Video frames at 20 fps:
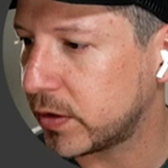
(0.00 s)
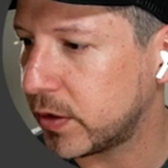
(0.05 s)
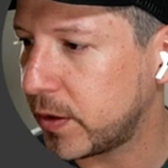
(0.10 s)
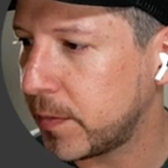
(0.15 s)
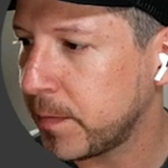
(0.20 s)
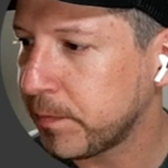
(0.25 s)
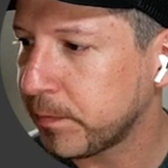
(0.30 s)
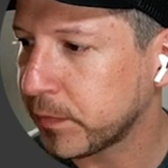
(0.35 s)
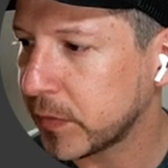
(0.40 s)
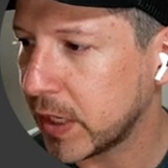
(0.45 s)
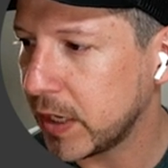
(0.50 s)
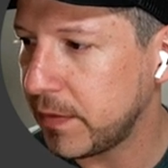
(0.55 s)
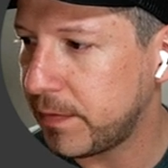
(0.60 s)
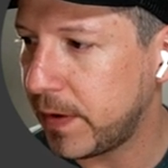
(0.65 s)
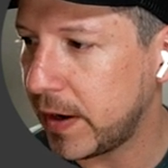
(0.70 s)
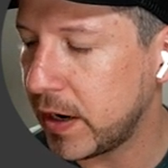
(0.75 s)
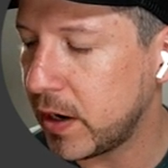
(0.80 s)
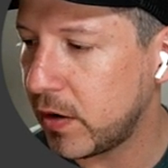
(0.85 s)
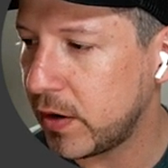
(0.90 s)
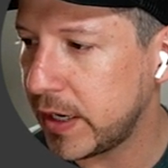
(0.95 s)
So if
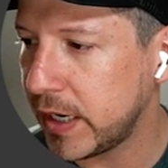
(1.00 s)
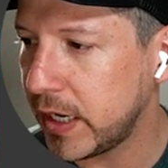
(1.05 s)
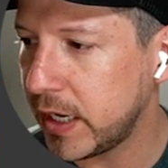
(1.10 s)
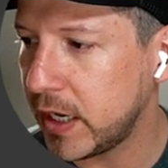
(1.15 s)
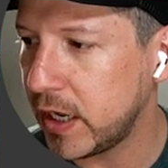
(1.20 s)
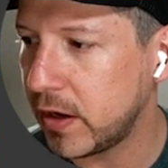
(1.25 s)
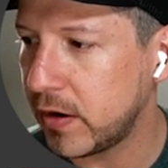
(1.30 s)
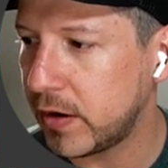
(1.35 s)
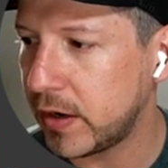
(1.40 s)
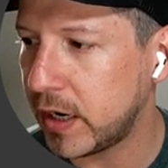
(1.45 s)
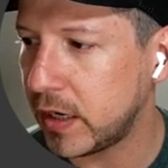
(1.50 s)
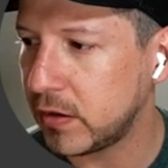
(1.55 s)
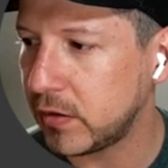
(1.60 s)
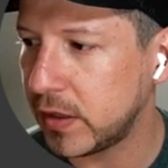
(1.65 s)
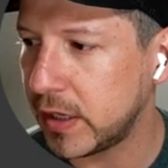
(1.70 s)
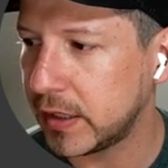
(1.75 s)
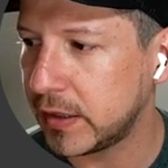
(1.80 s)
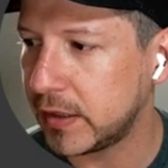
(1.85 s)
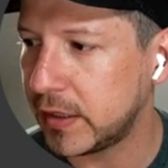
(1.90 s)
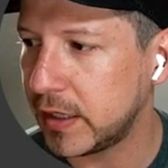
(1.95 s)
I go in here and I
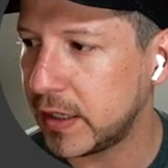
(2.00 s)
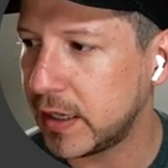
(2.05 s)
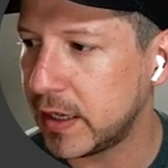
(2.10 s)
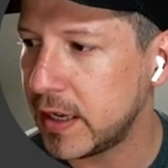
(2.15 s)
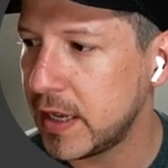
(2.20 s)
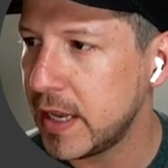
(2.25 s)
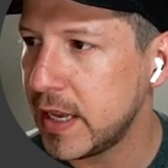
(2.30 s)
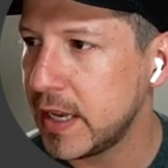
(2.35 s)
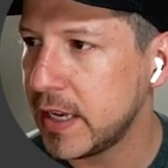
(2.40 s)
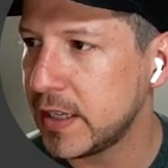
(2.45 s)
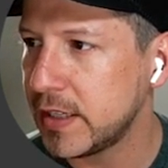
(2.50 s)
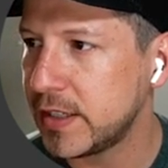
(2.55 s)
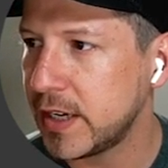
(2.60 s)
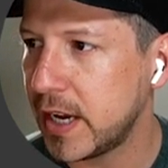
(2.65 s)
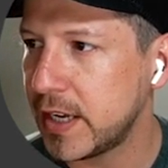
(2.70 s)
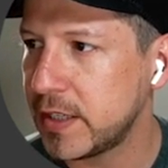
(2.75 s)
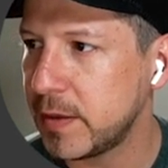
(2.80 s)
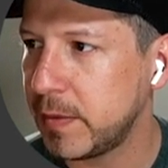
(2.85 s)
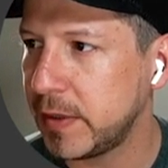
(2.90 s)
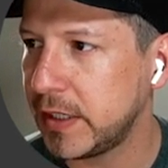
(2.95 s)
look at the
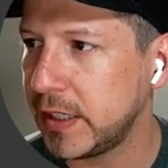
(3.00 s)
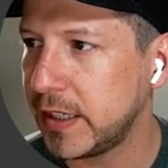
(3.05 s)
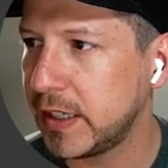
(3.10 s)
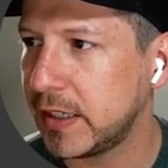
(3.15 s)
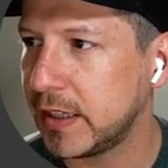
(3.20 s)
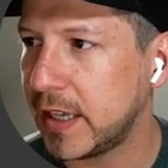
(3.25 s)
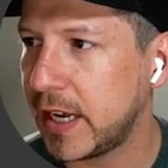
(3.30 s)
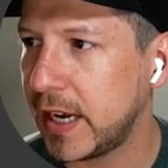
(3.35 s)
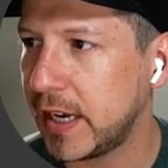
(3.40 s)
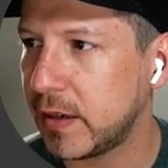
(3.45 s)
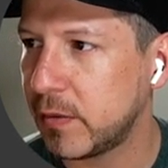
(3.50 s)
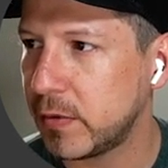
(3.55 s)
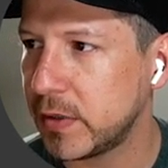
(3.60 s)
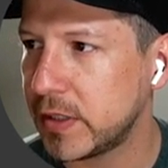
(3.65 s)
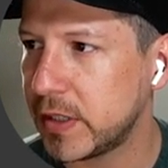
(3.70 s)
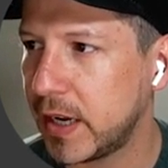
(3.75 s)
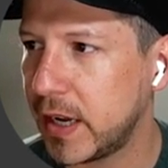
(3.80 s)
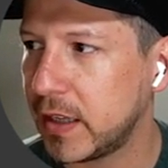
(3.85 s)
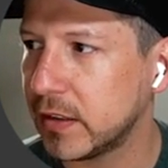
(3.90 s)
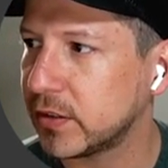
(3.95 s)
ChatGPT client,
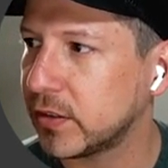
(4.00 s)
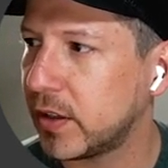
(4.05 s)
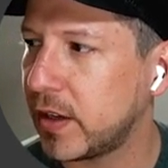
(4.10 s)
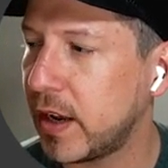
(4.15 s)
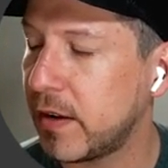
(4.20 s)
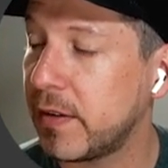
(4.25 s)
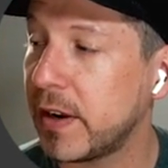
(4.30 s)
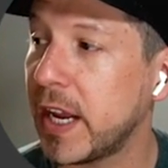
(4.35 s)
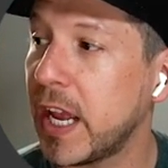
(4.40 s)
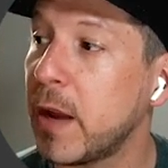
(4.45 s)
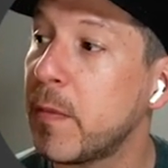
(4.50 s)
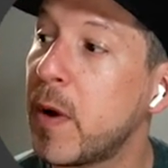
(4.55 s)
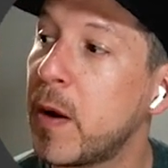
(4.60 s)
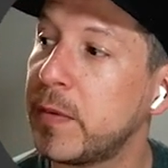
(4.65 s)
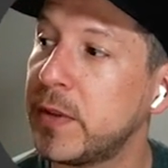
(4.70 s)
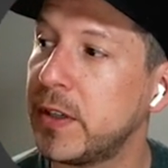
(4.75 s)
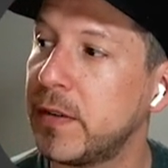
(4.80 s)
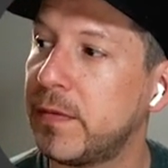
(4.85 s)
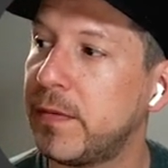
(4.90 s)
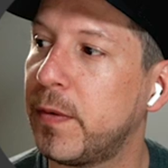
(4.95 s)
which I also have a game
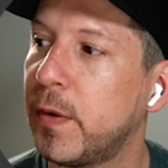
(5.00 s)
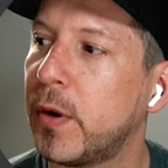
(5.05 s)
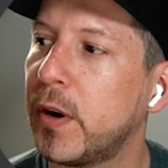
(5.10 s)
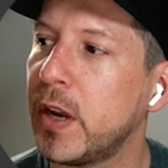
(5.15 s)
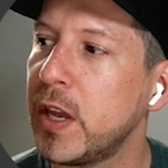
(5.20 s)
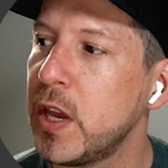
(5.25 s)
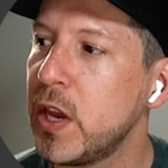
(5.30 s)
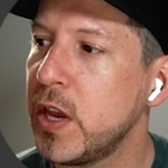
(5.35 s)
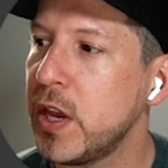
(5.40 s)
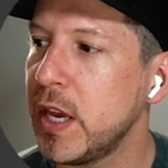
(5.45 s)
object for,